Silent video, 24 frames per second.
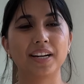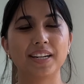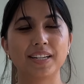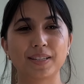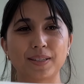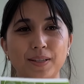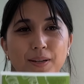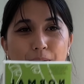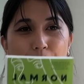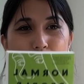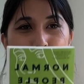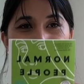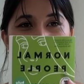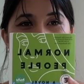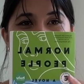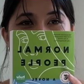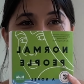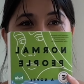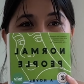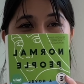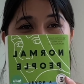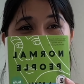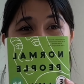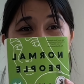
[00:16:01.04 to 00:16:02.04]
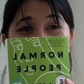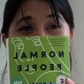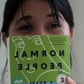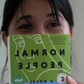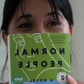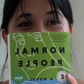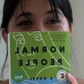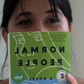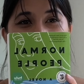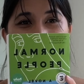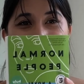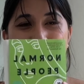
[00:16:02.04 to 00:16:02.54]
So I'm
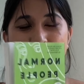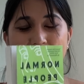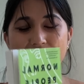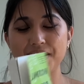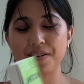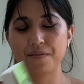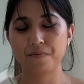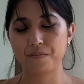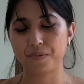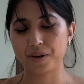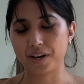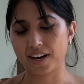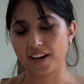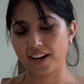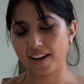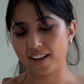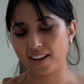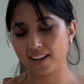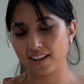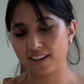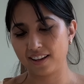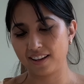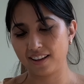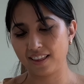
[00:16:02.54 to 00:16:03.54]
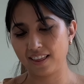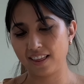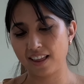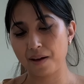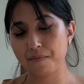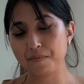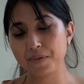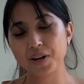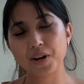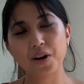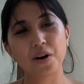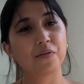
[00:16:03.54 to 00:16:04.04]
sorry, but let
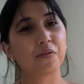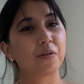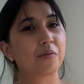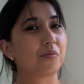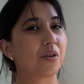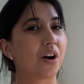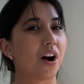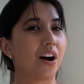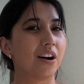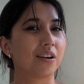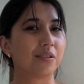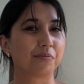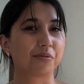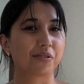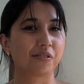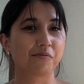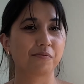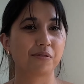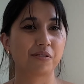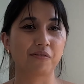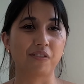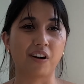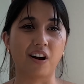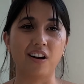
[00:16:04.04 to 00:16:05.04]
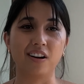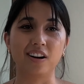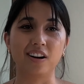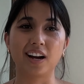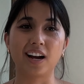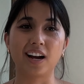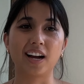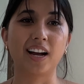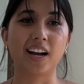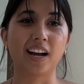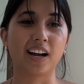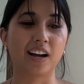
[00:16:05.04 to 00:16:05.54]
me know if I'm wrong. Prove me wrong.
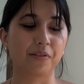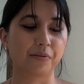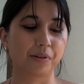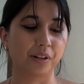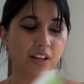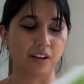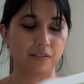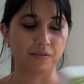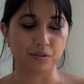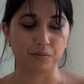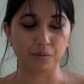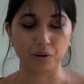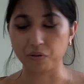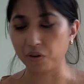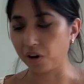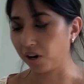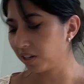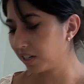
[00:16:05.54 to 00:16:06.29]
I would love to be wrong.